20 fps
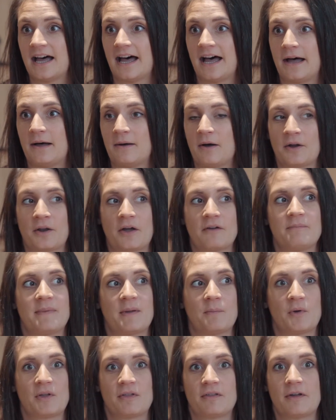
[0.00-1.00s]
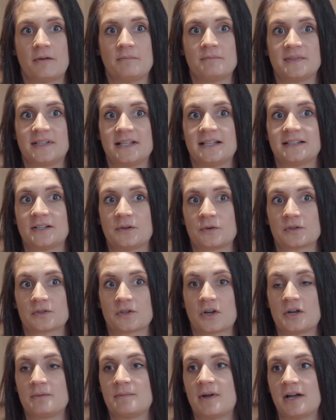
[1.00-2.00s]
and I've been with them since
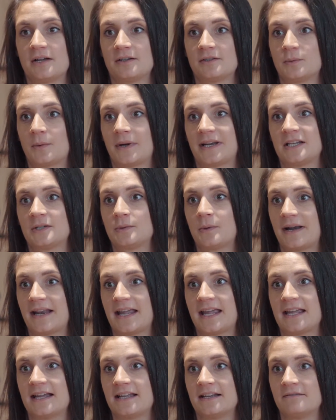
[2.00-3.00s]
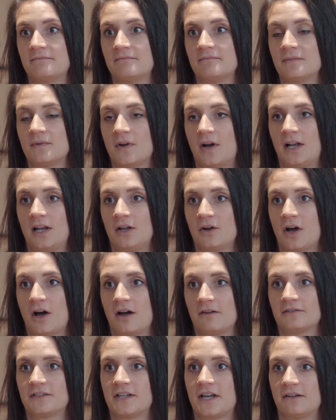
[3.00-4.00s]
October 2020, and I look
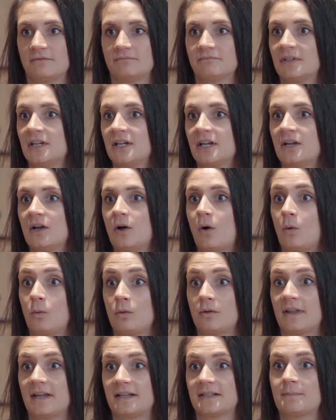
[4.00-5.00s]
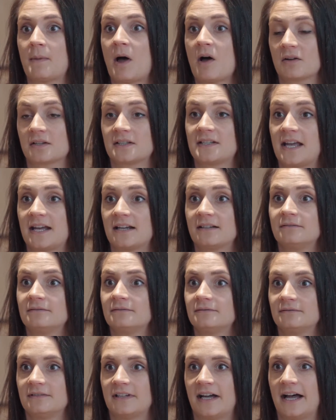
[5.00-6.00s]
after all things
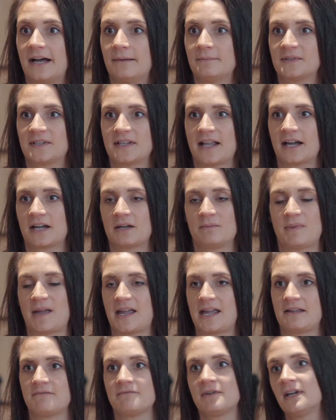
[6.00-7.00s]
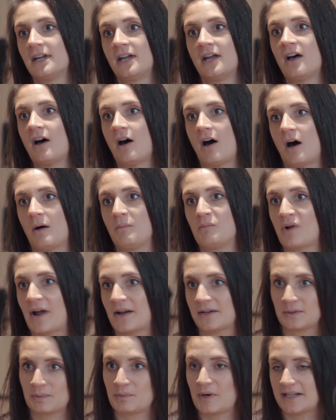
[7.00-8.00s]
marketing. So that could be our
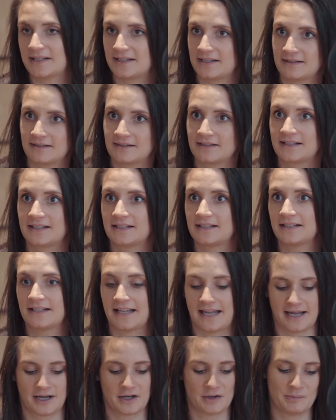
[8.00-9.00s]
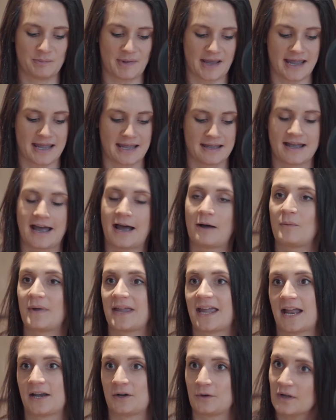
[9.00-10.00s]
brand presence, it could be how
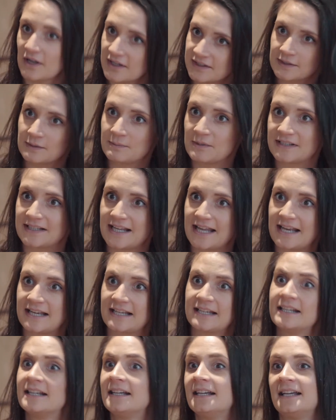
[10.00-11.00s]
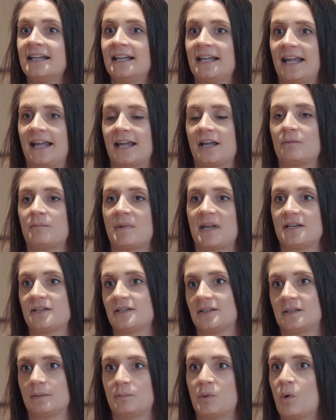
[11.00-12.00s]
we get new customers in, it can be
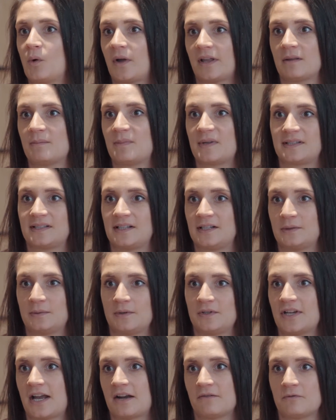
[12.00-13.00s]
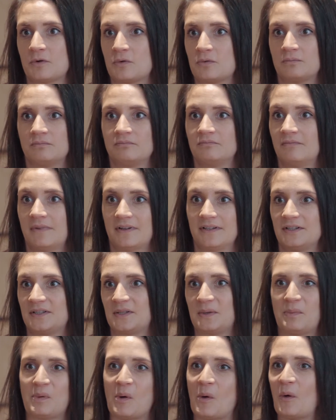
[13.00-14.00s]
just supporting the business with general
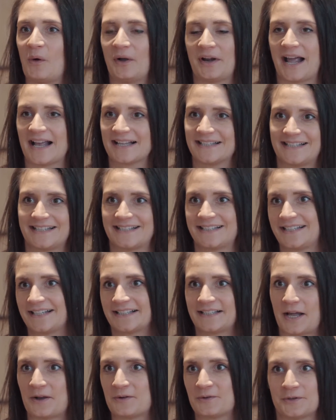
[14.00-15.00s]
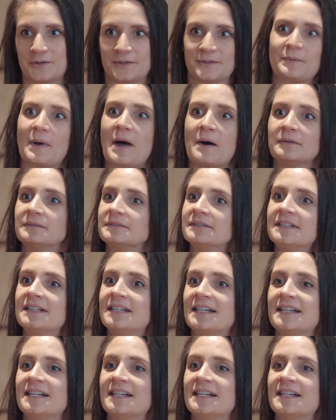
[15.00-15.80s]
support and assets, etc. as well.